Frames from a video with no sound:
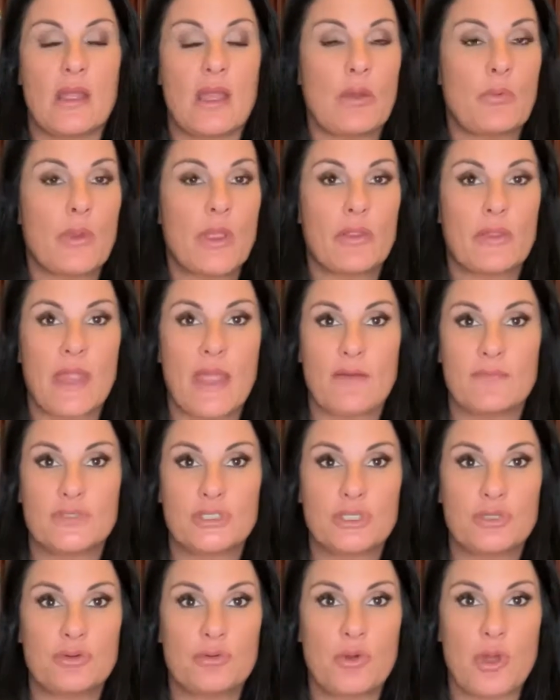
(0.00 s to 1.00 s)
We only have
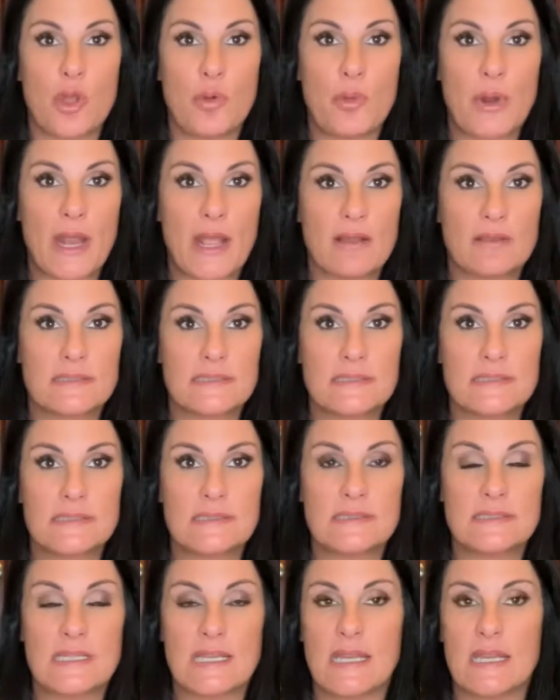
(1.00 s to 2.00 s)
2 open
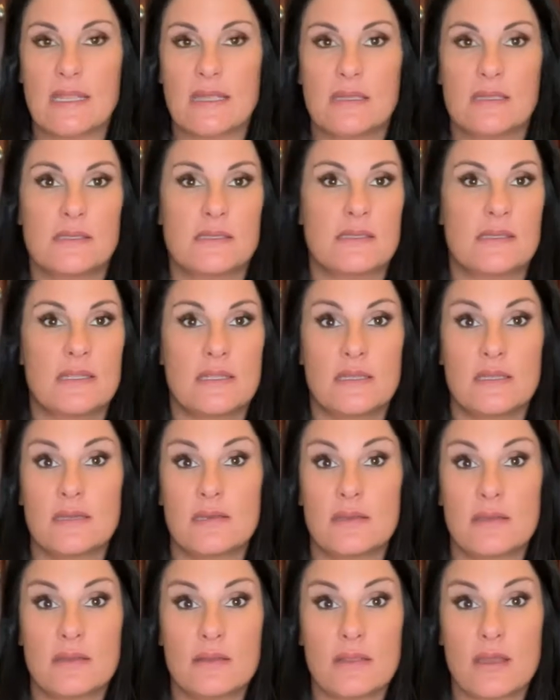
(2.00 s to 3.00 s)
houses, and
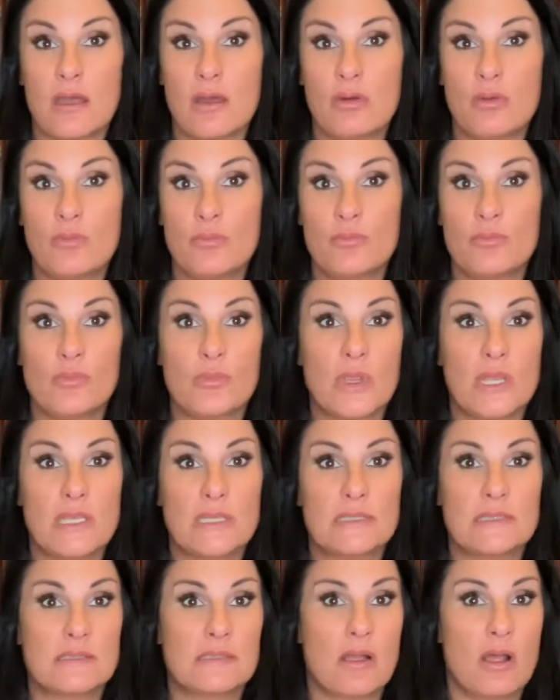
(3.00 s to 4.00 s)
then the home
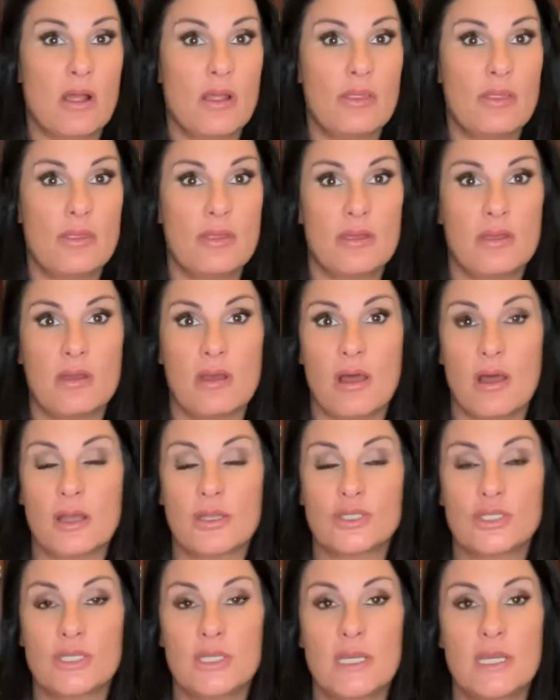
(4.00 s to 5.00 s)
is on the
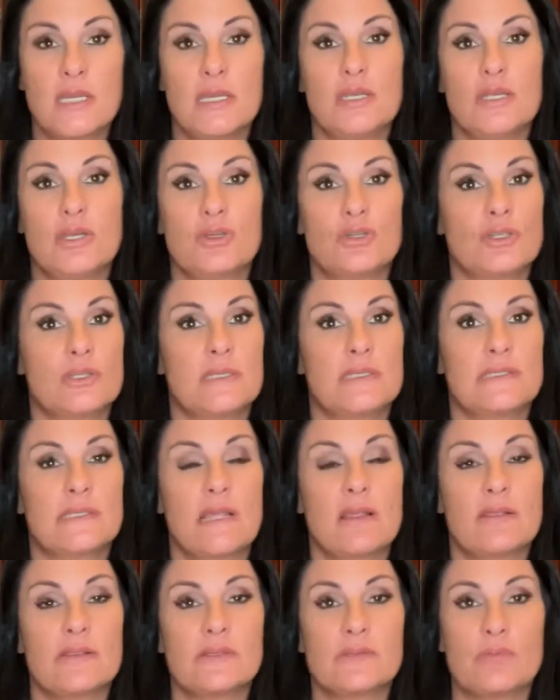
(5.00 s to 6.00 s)
auction and usually
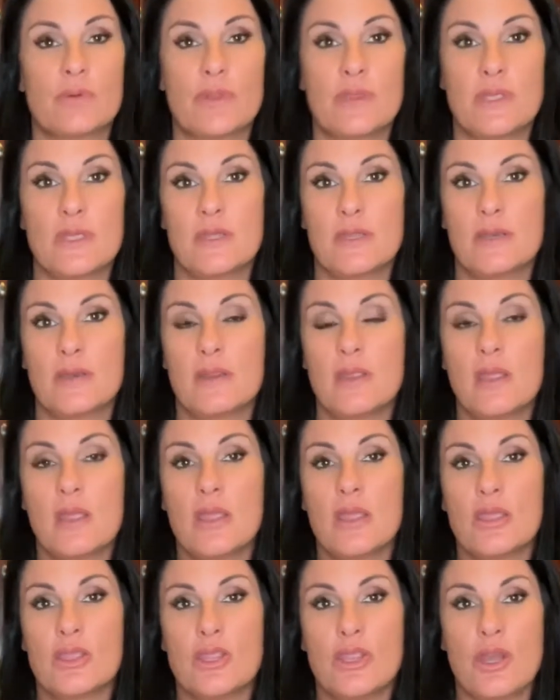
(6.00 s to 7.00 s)
sells within,
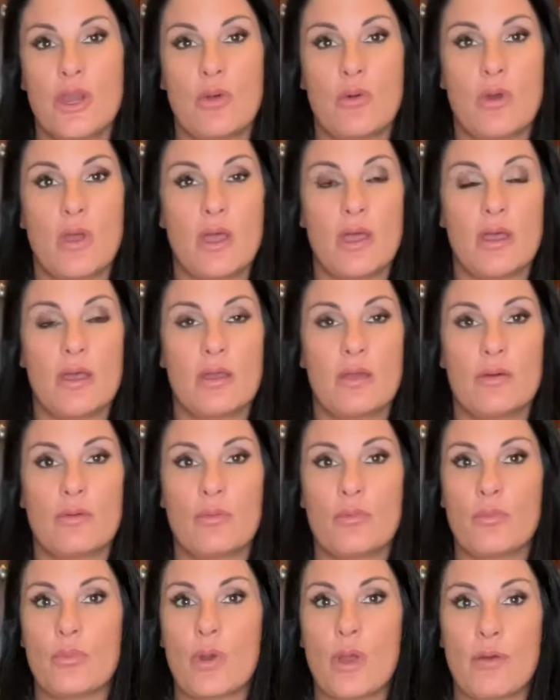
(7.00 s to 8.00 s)
within a
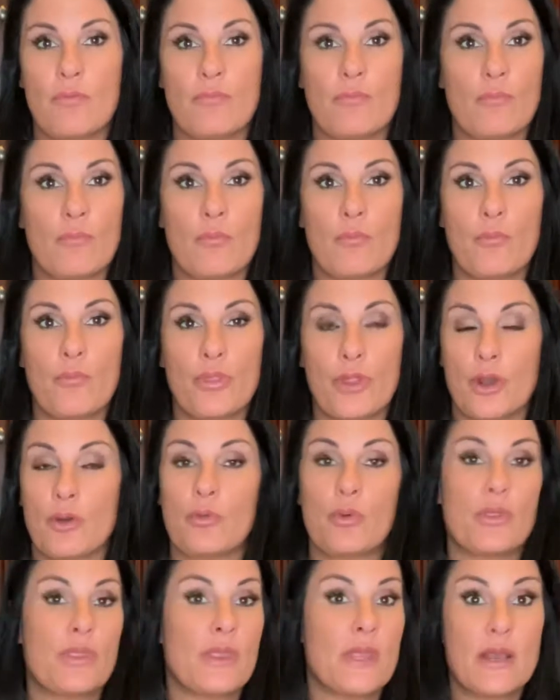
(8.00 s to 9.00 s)

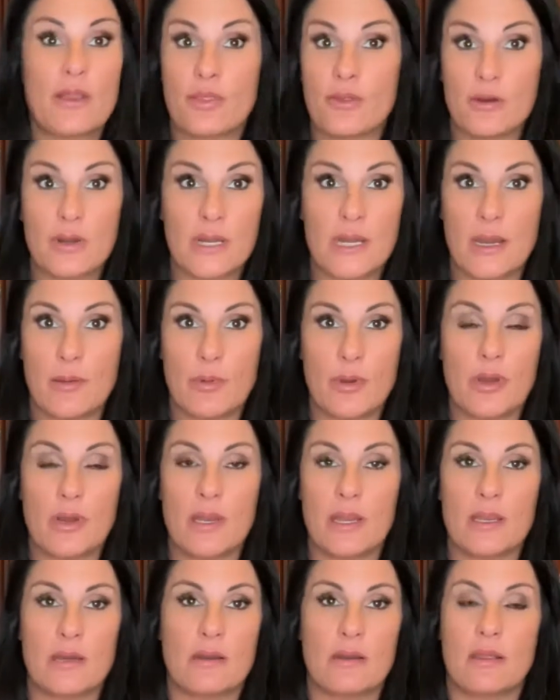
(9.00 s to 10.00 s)
30-day
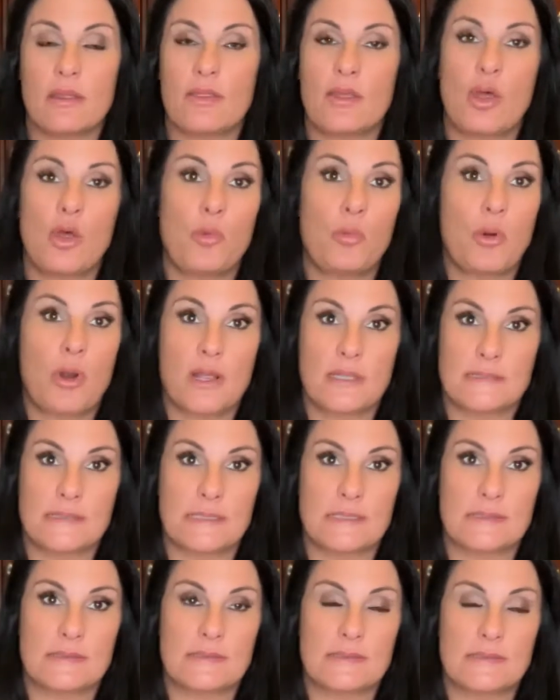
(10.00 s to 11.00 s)
period, the whole process.